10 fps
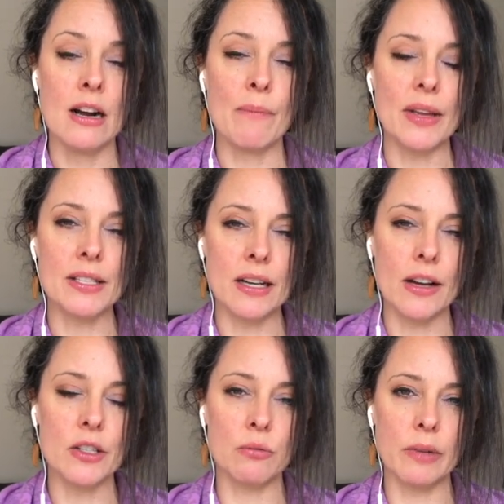they
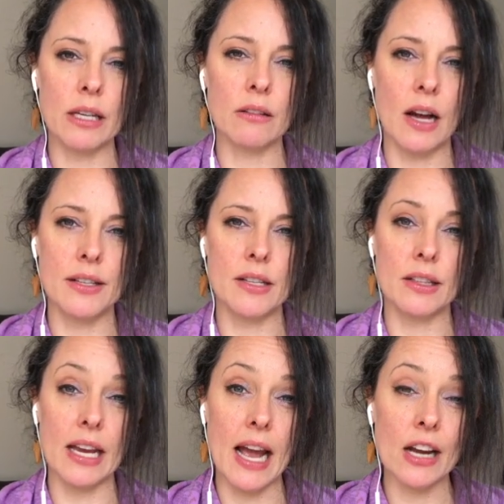start to realize that
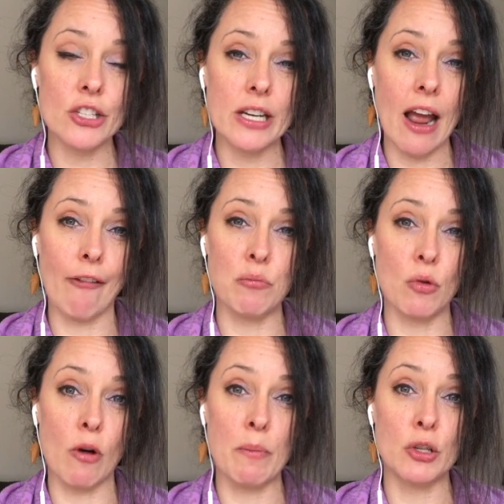they actually have
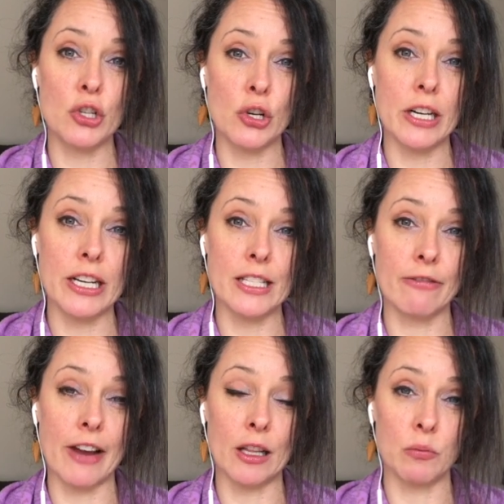more opportunities
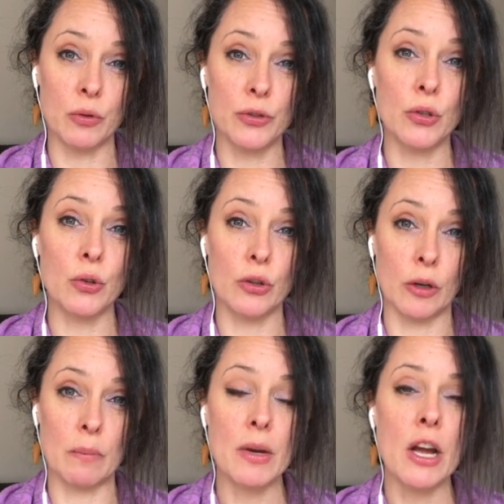available to
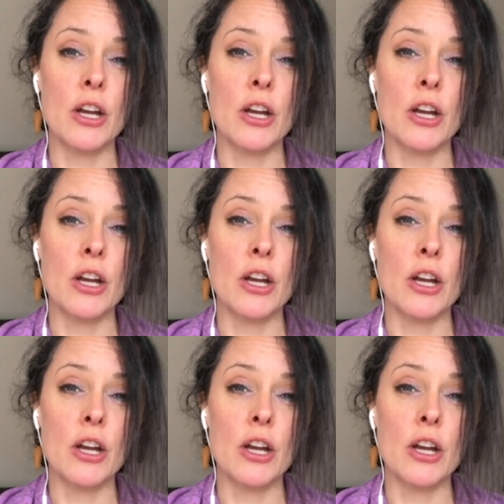them